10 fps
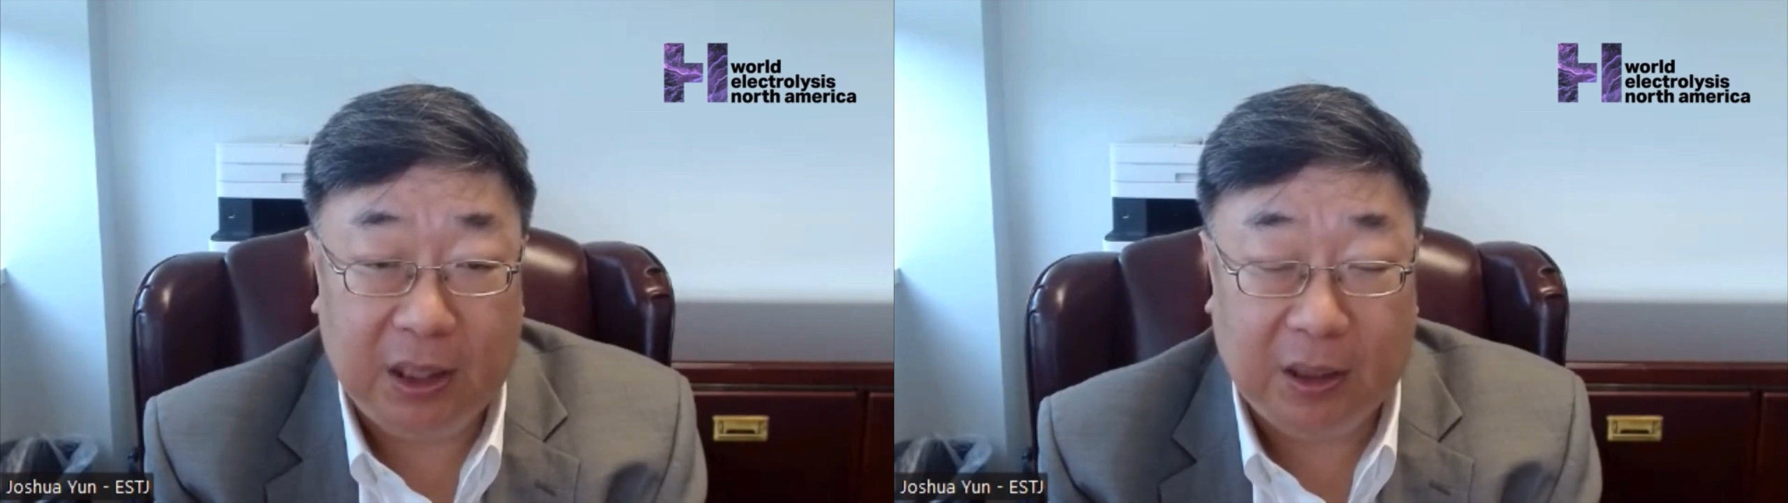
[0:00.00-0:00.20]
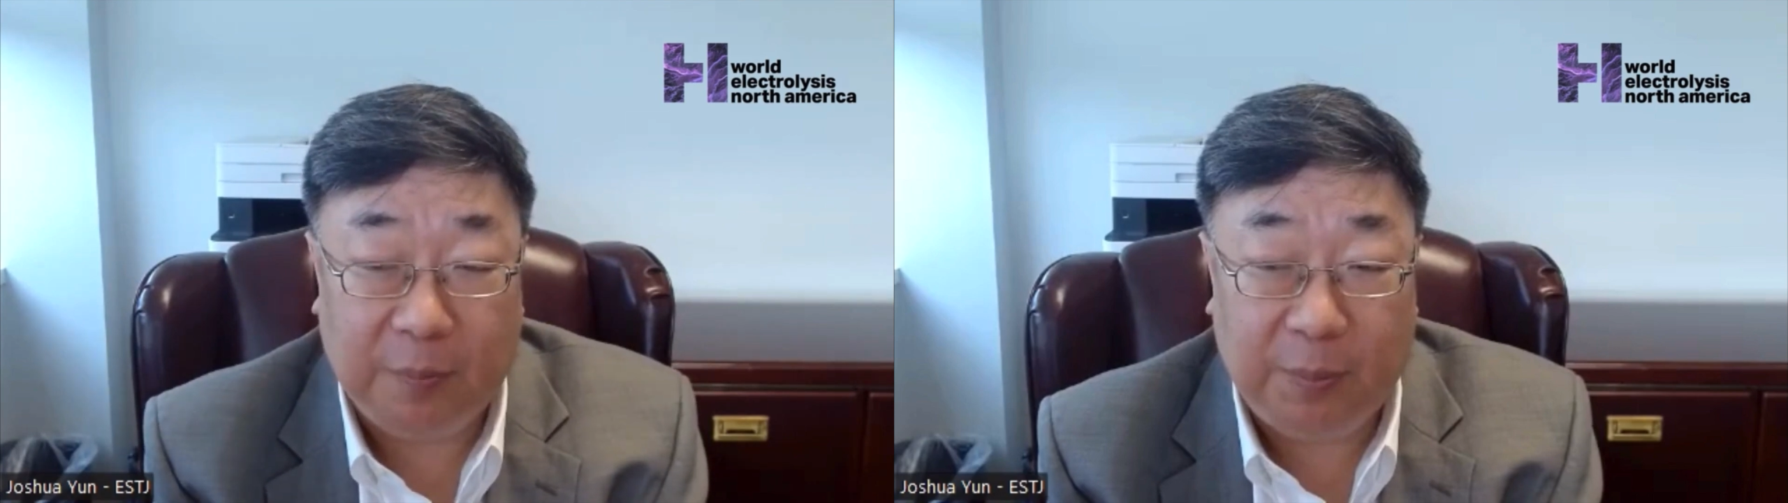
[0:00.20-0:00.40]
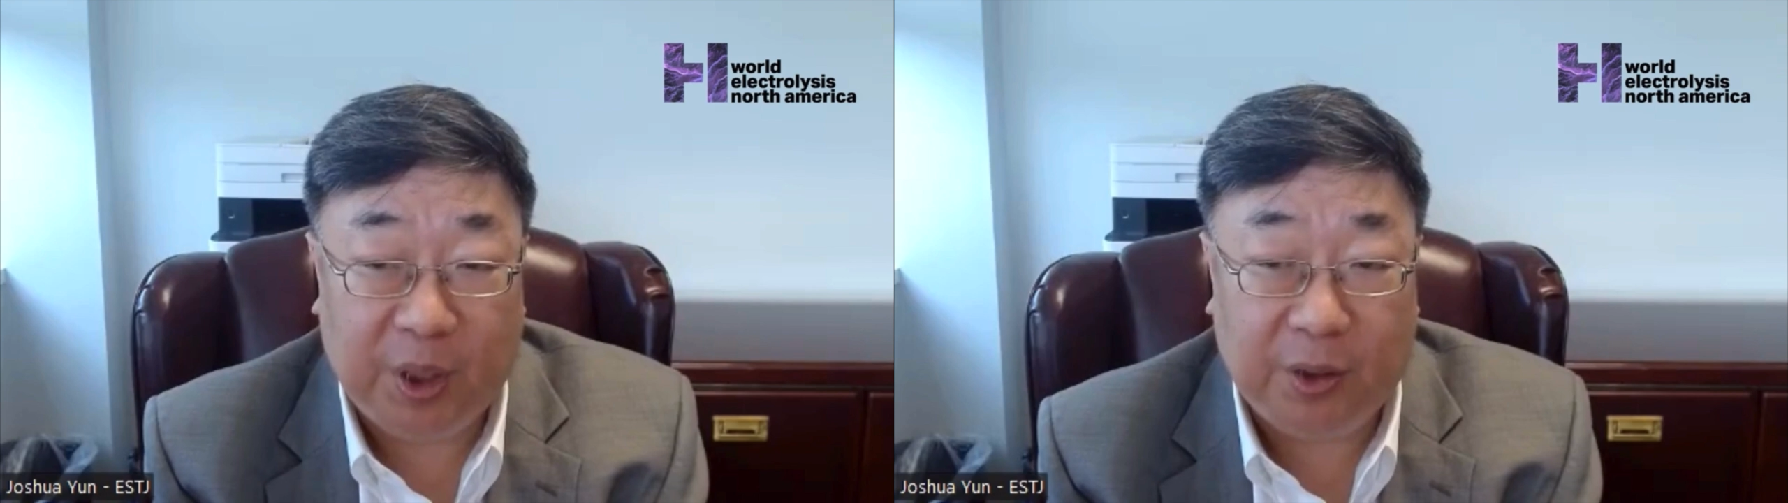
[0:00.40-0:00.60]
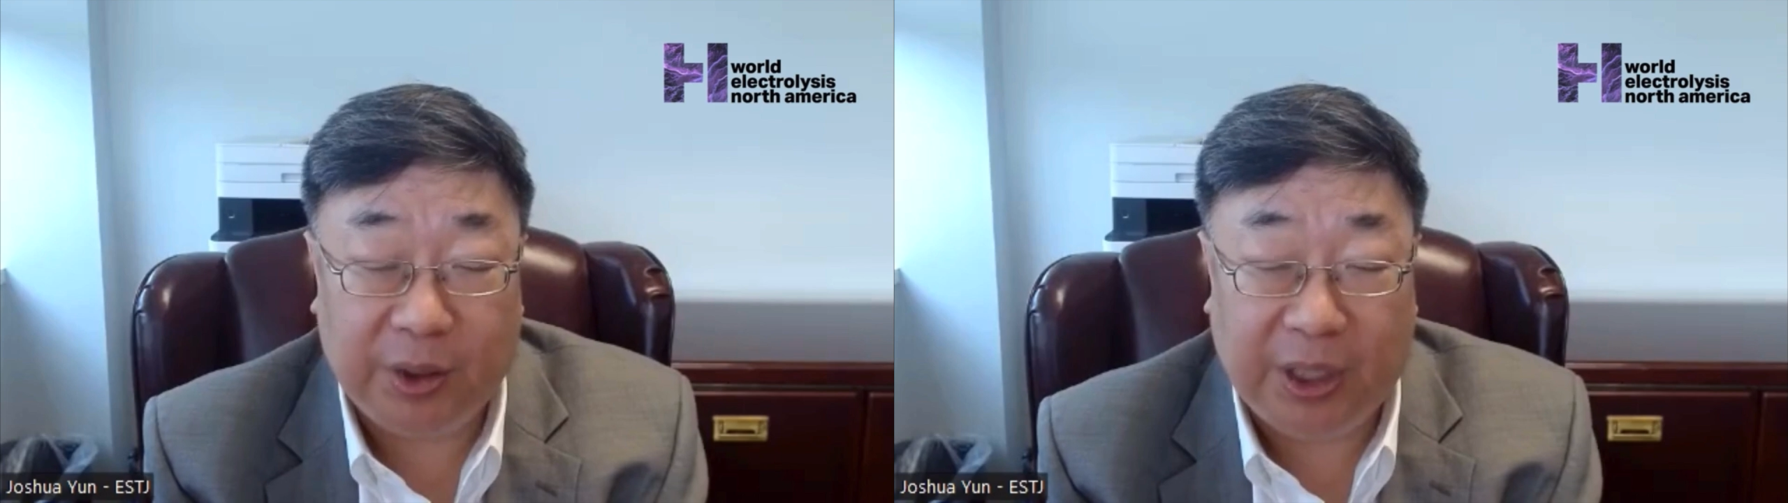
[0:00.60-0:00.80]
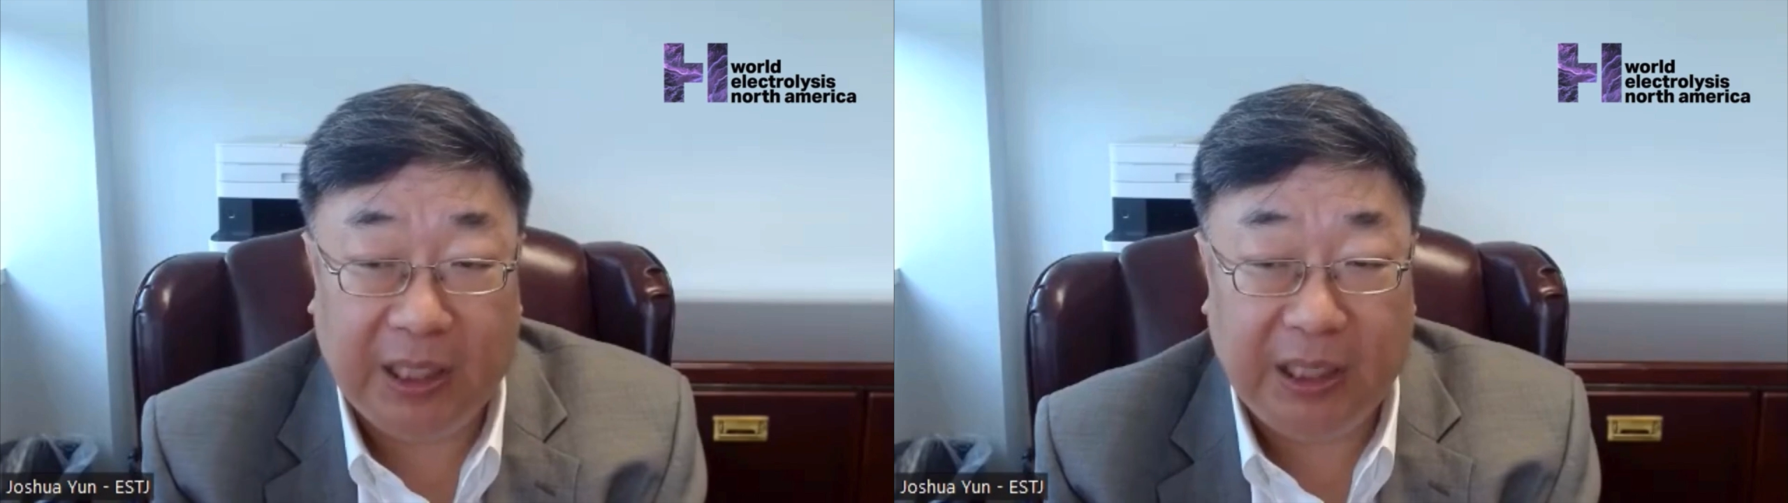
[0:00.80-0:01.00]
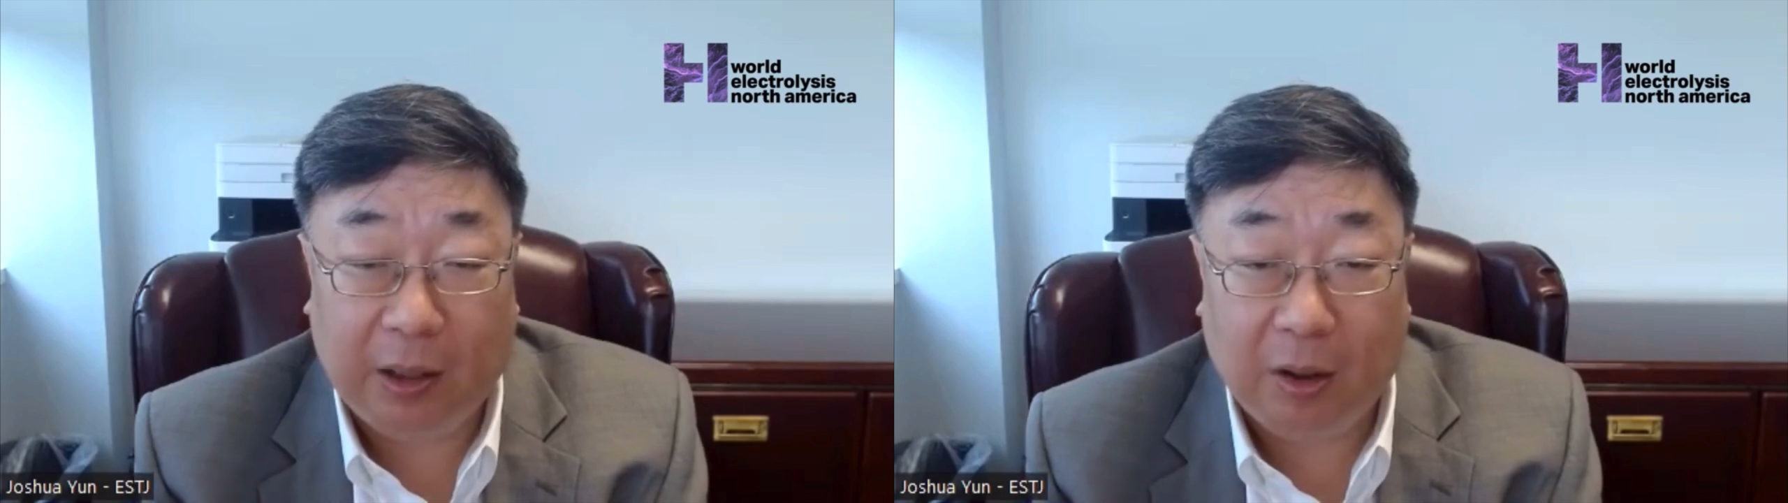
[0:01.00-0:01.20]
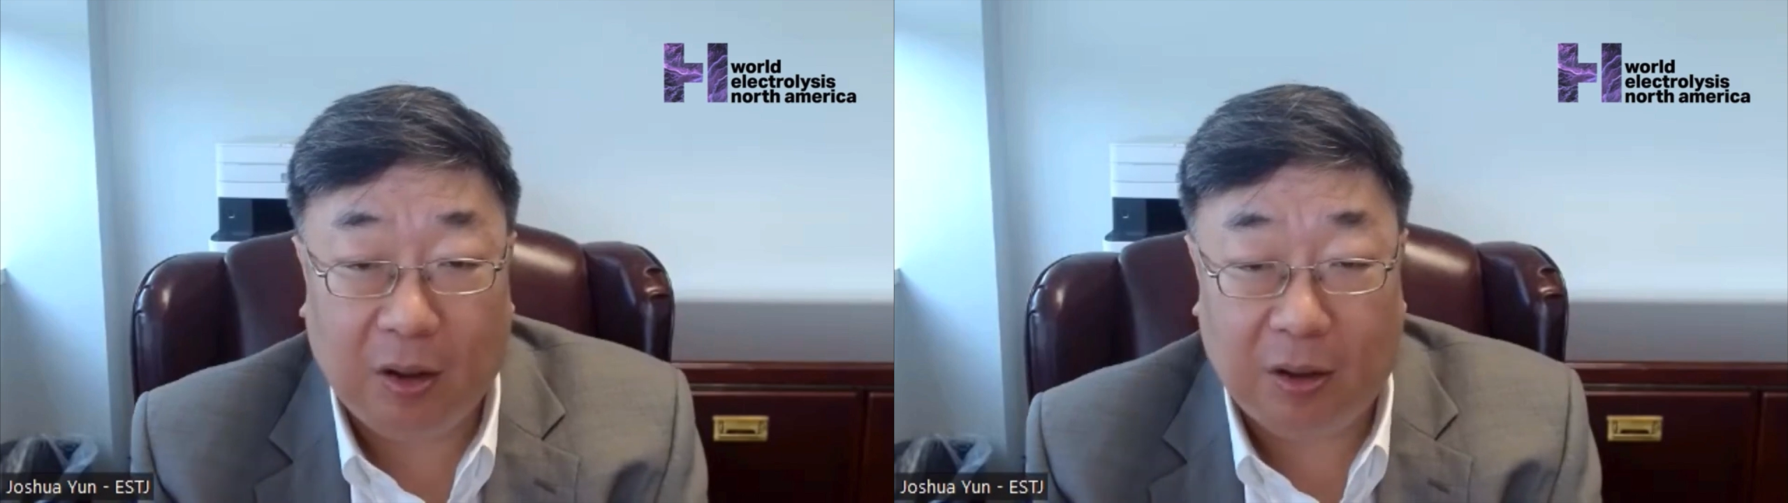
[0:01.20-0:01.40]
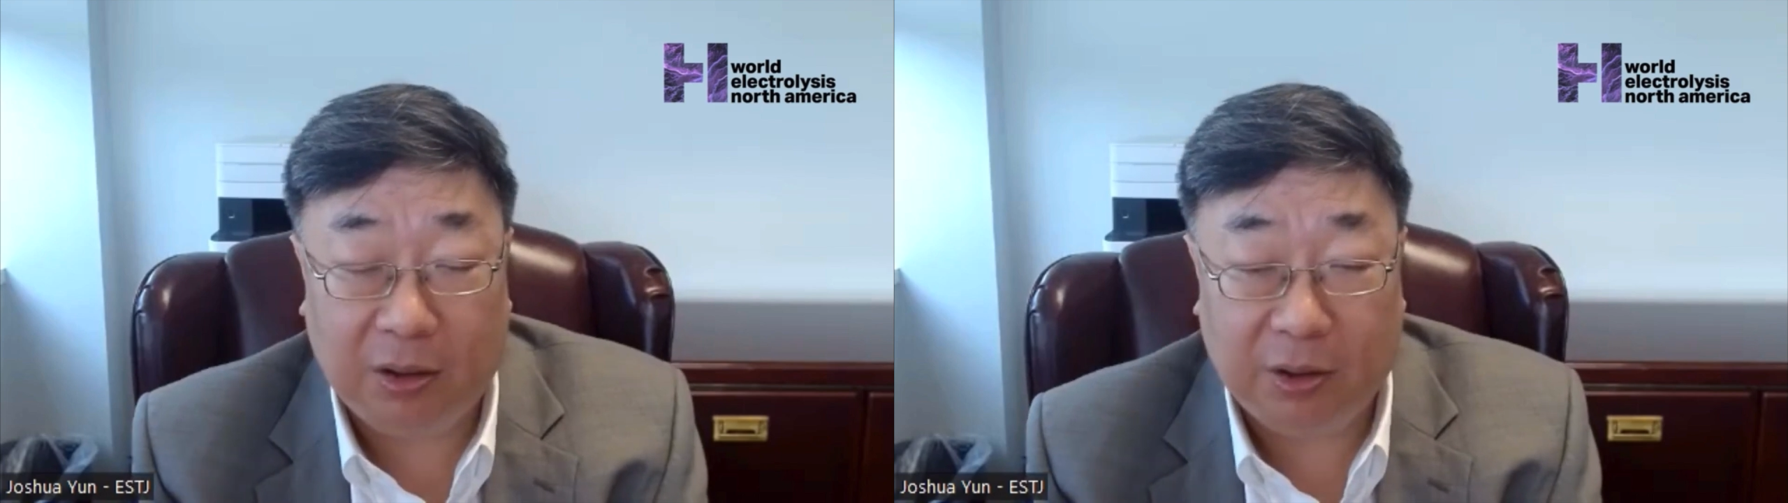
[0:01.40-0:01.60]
compared to any and all